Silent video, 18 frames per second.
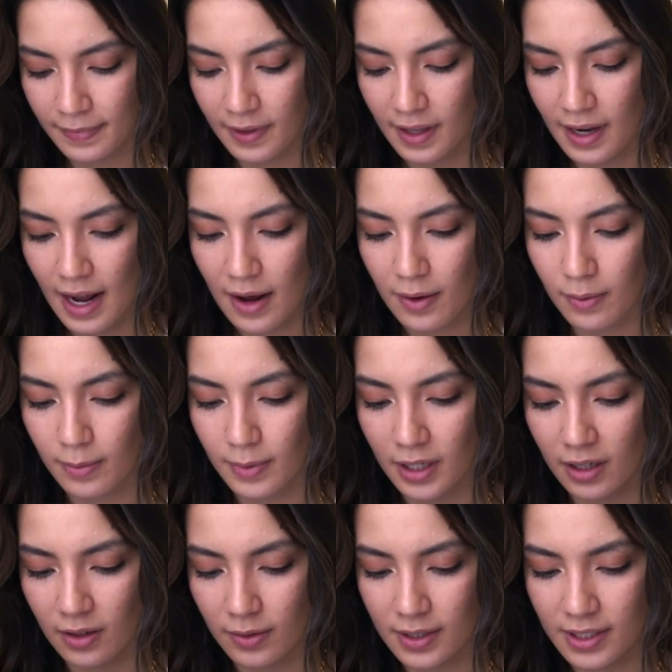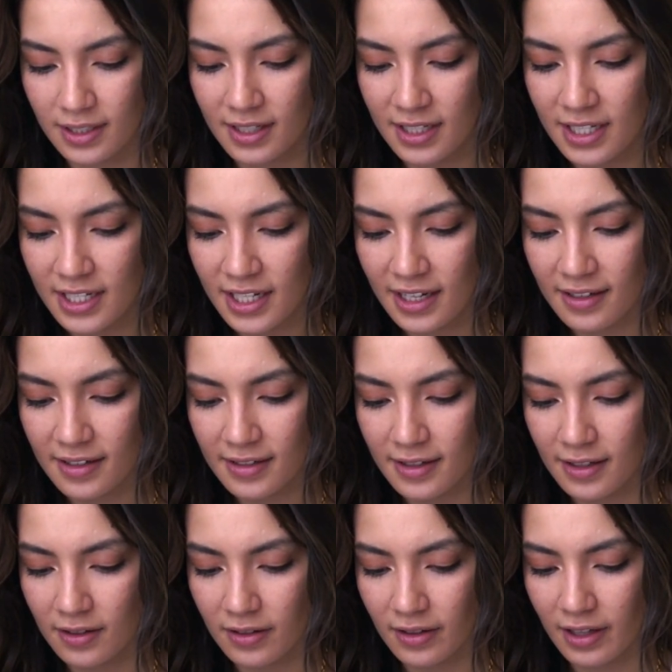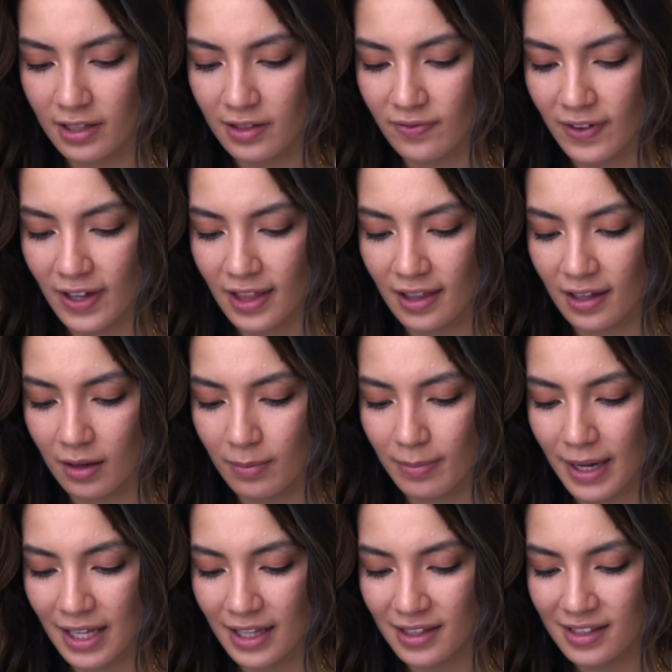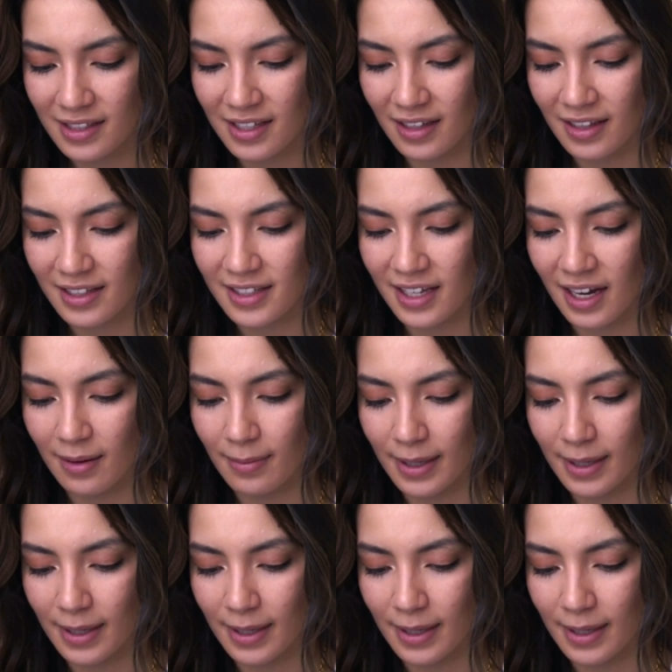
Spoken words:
Now I'm going to go into details. There are these fun little buttons on the side of